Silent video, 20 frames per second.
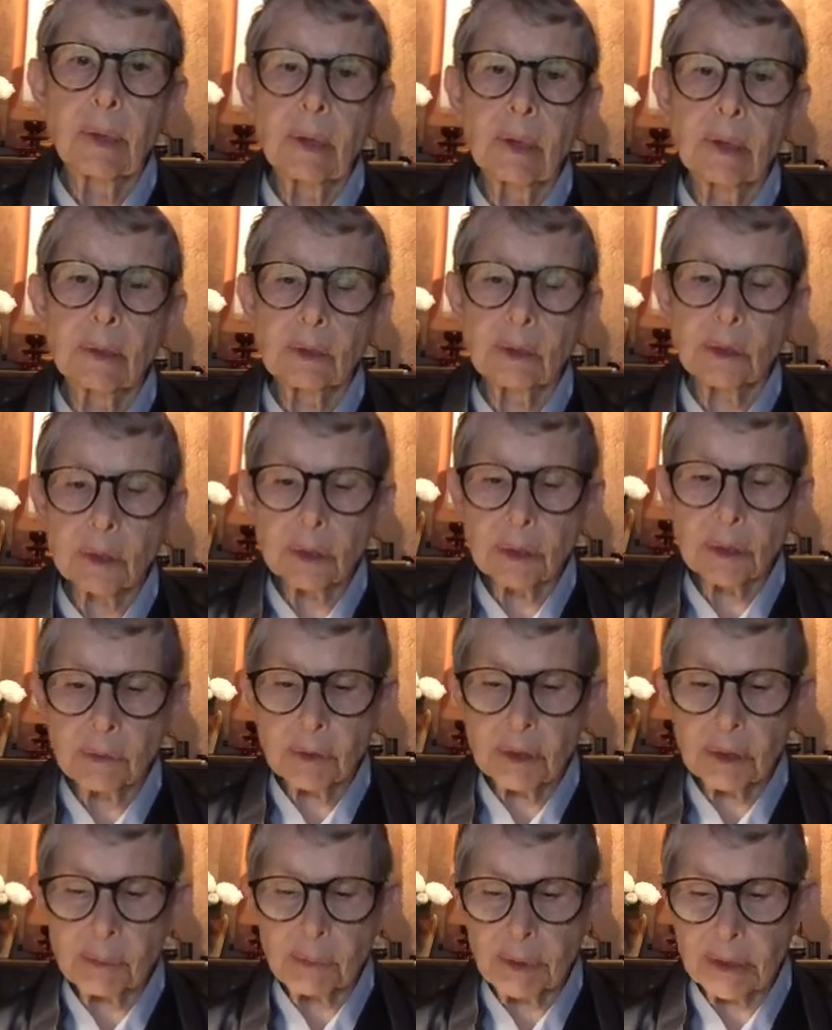There's also
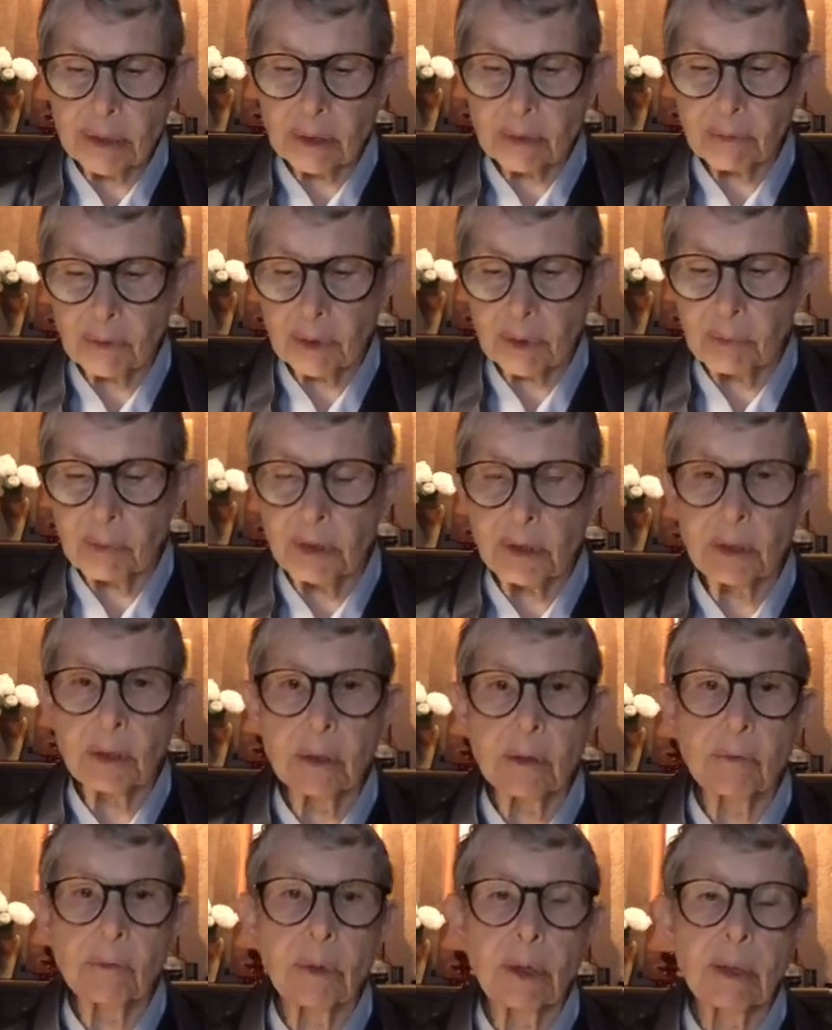responsive
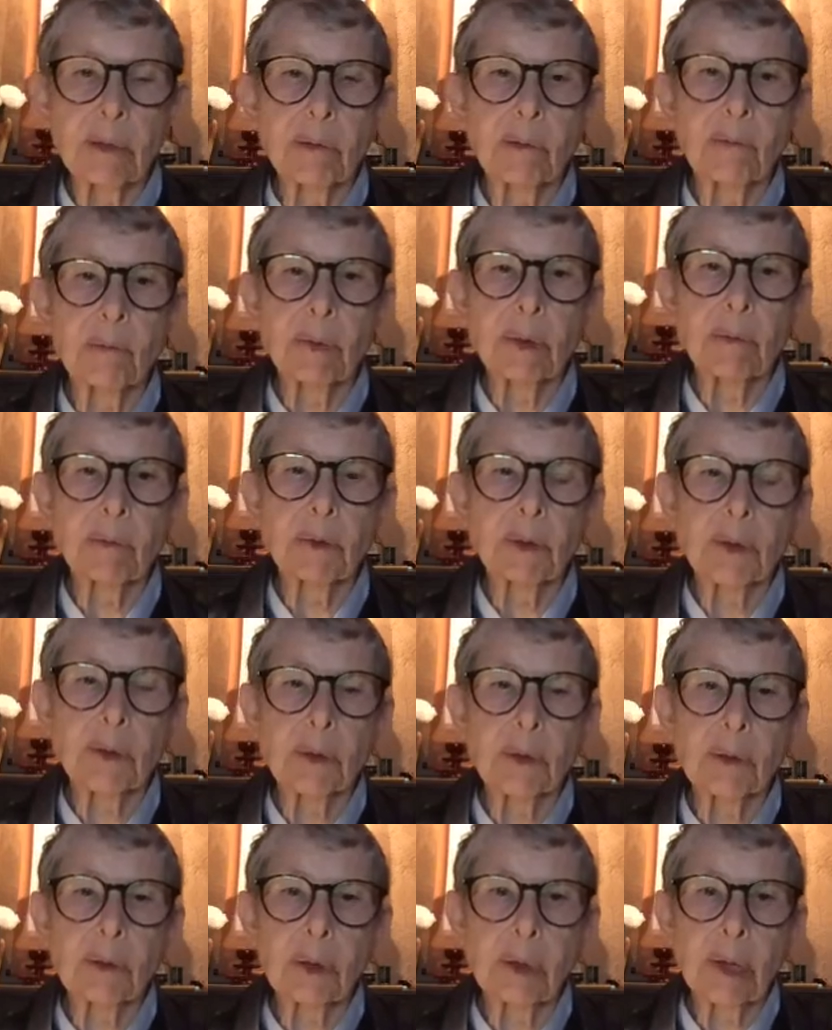communion when
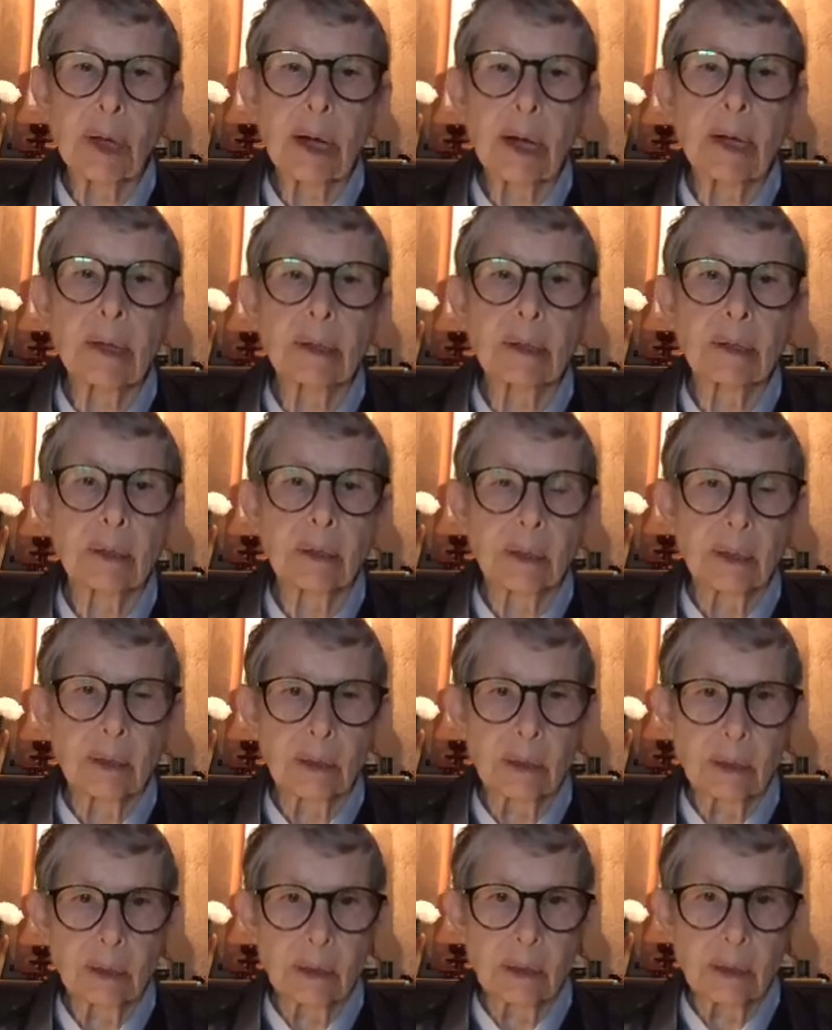we're not
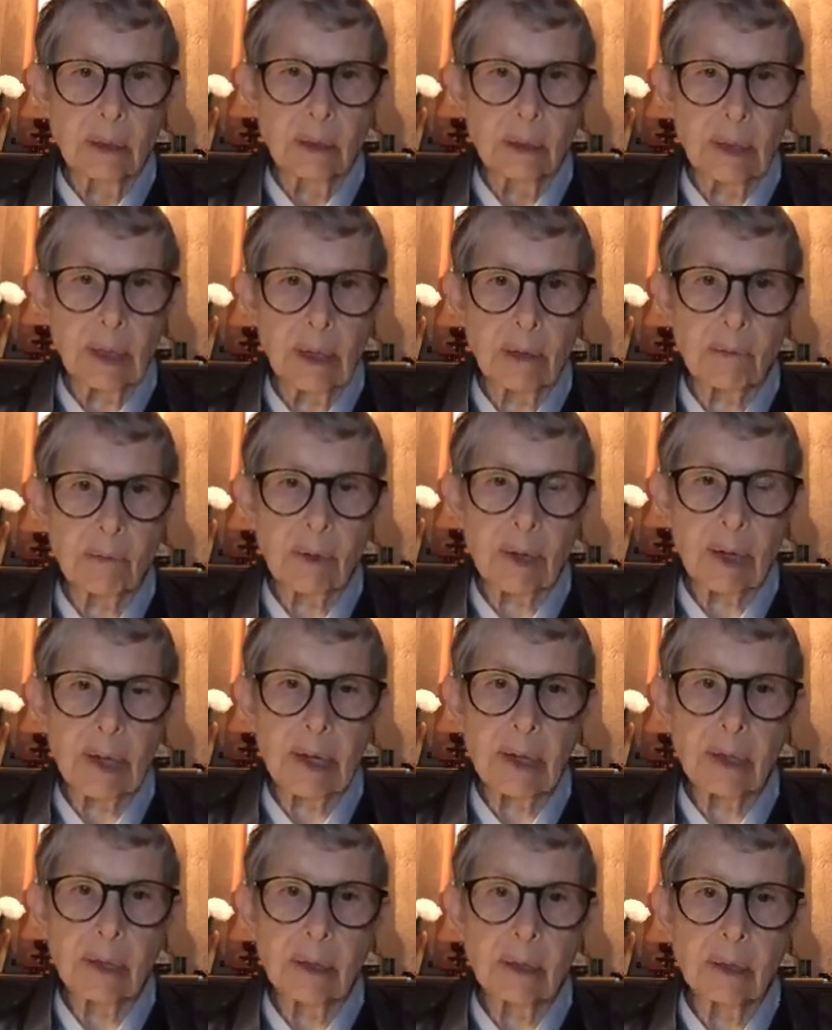that
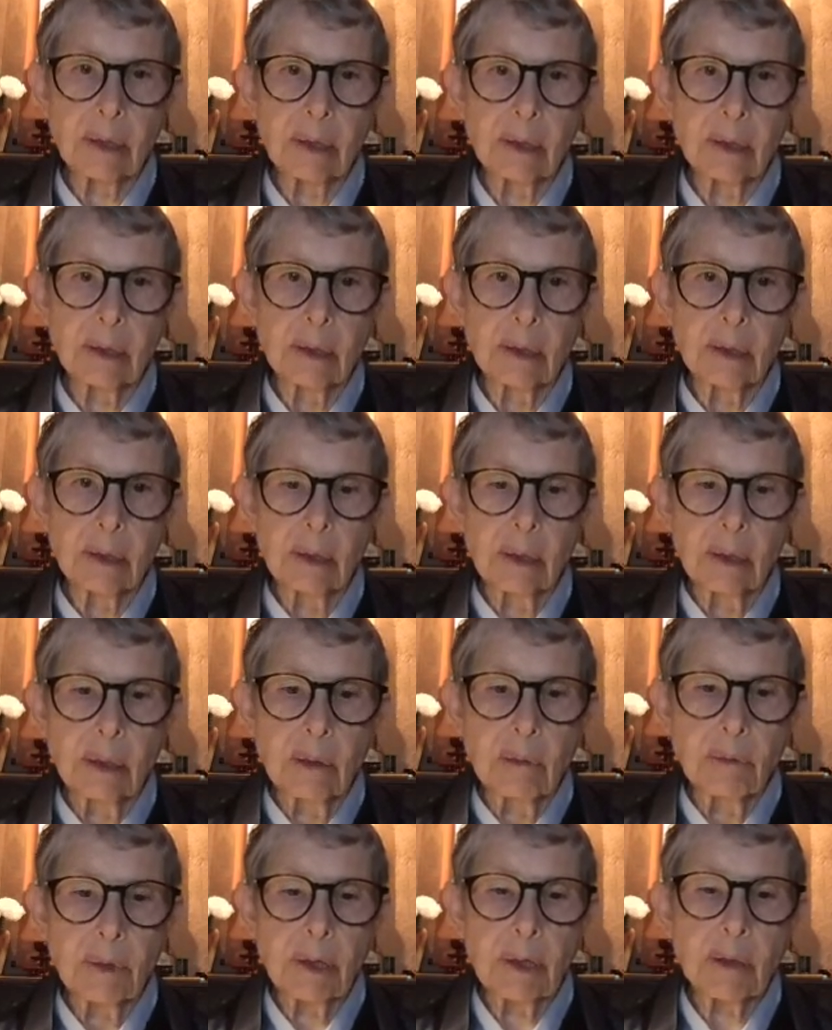way.
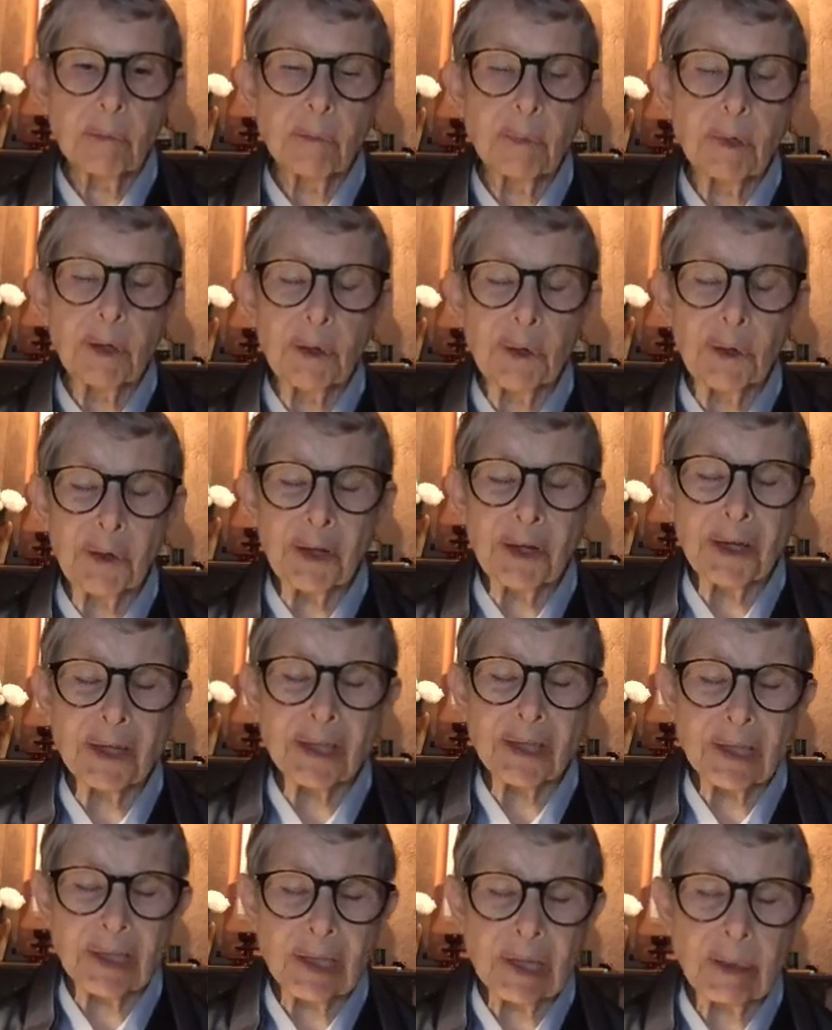We can be
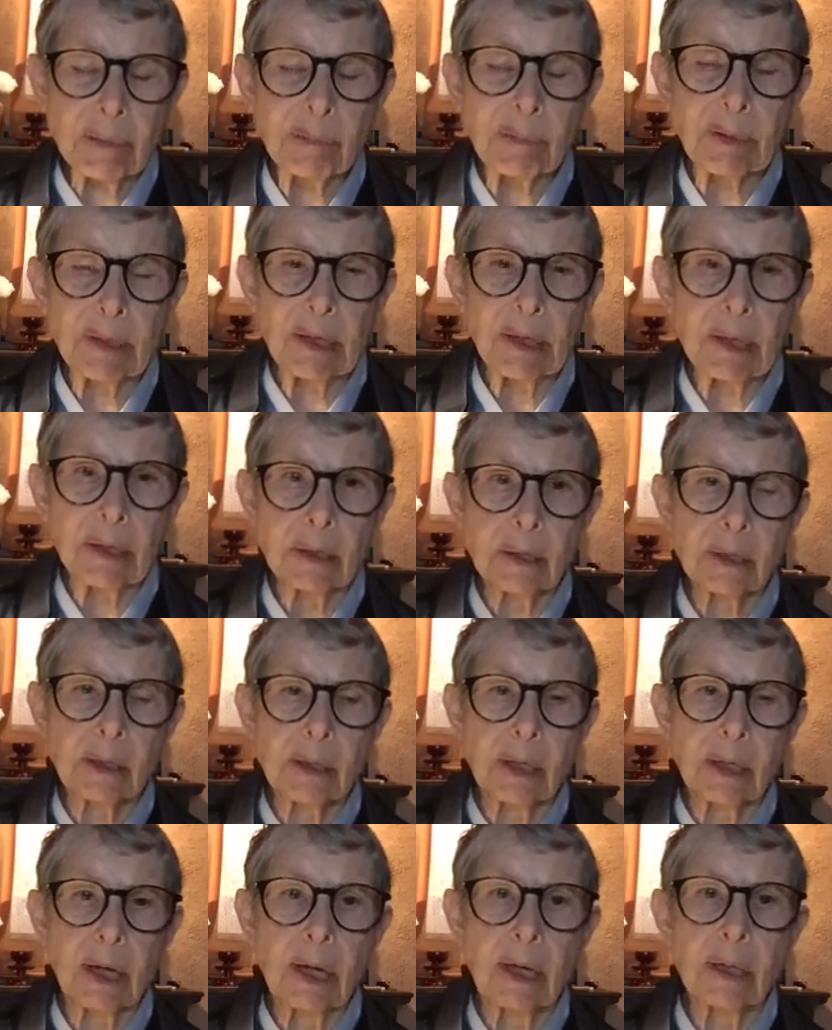hurting deeply
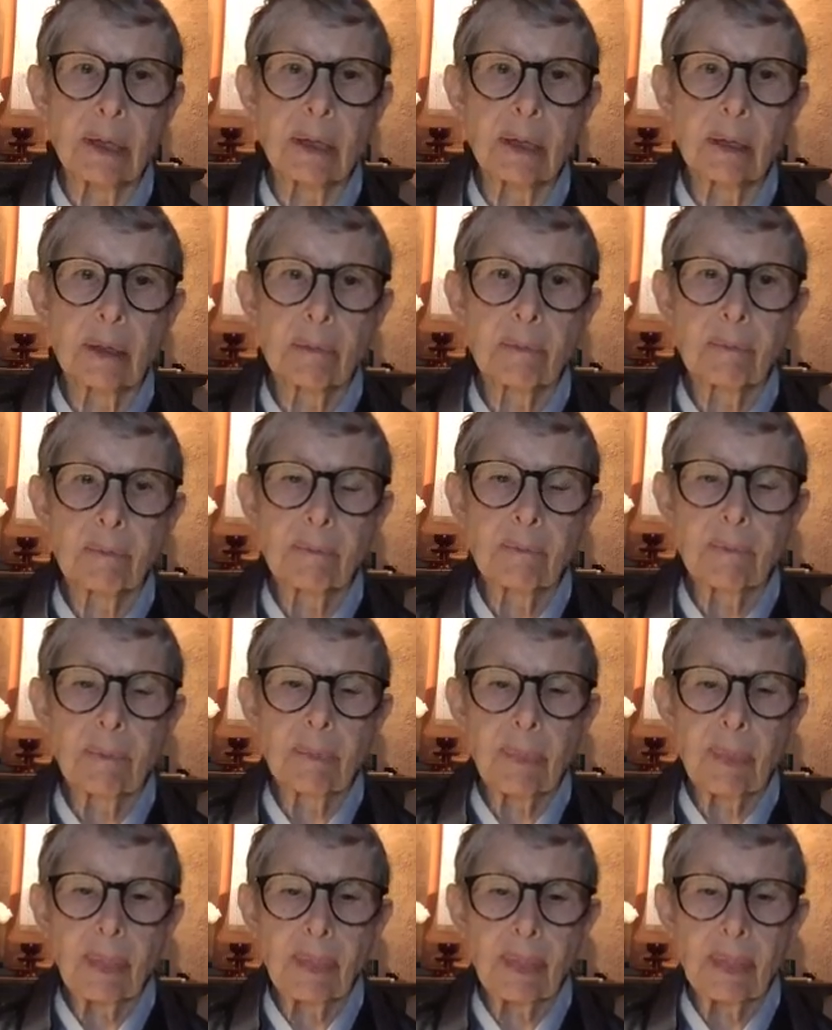inside
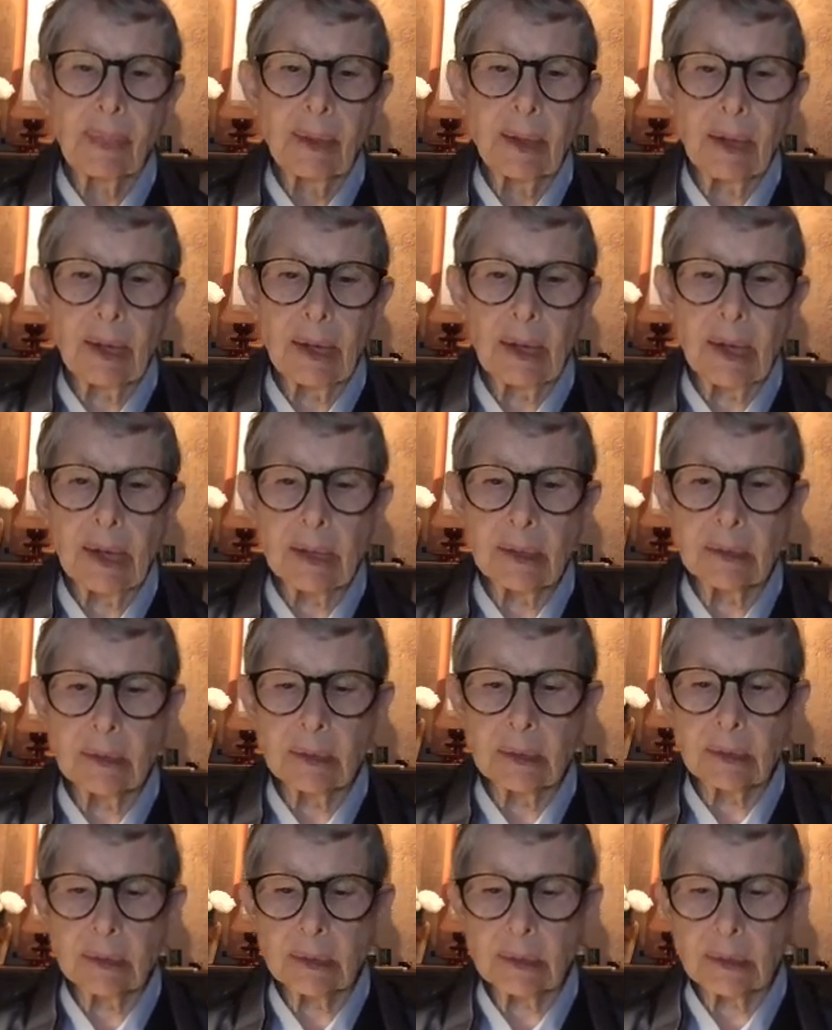
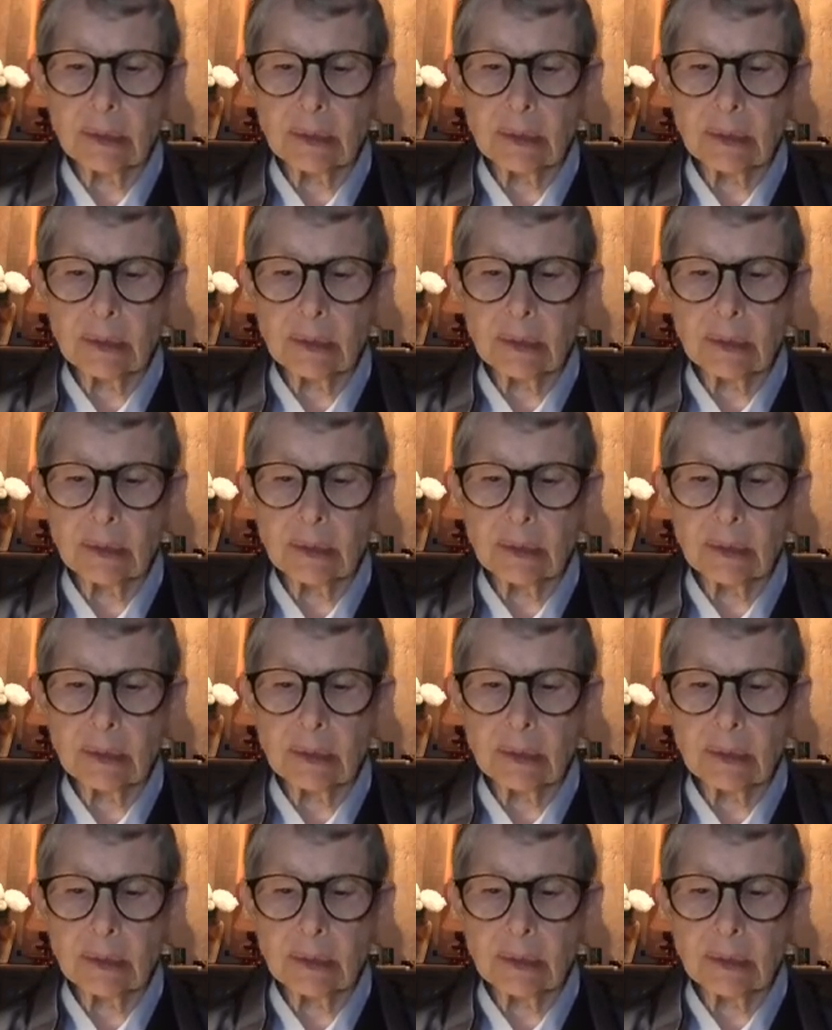and